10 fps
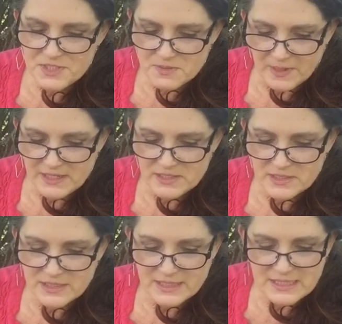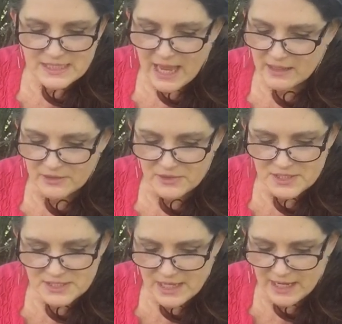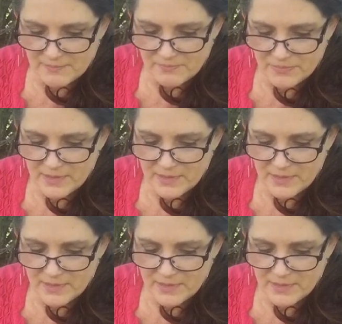spaces exactly the same,